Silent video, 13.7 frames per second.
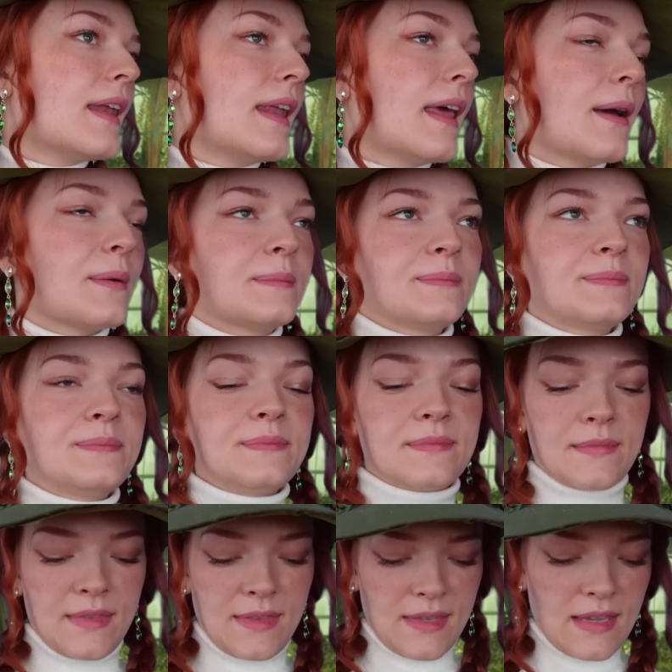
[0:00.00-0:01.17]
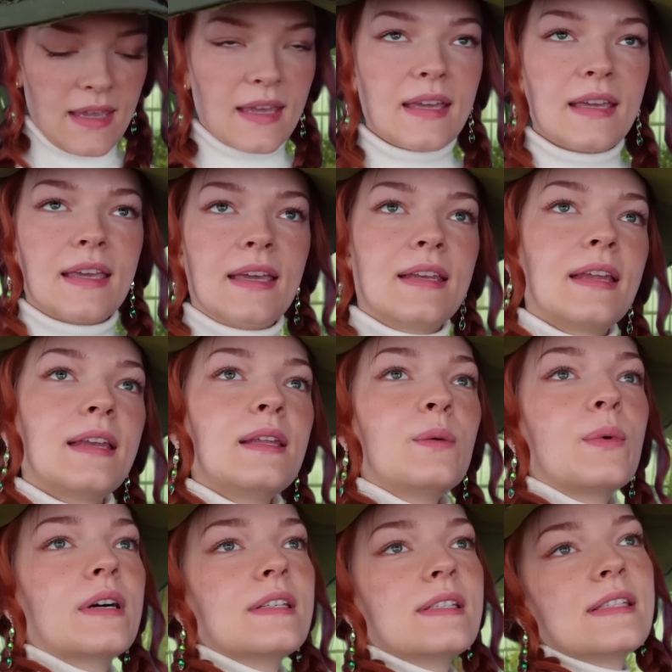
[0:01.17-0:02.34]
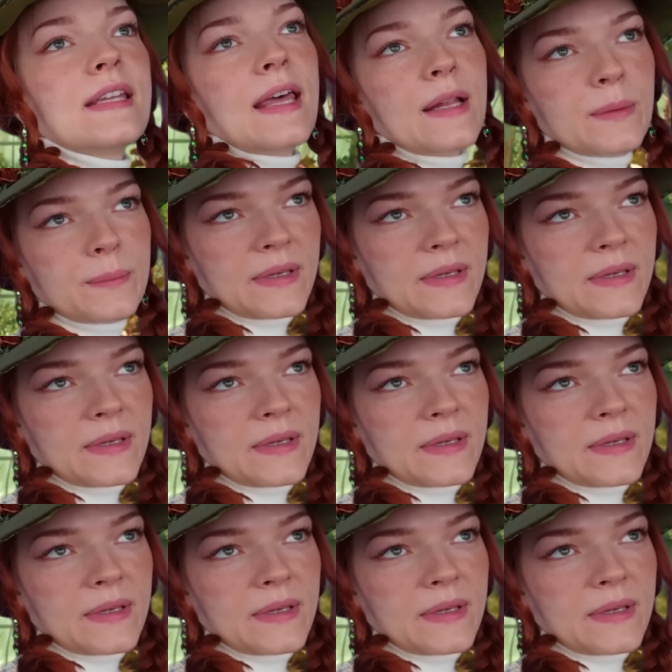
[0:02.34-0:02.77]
Now, can anyone tell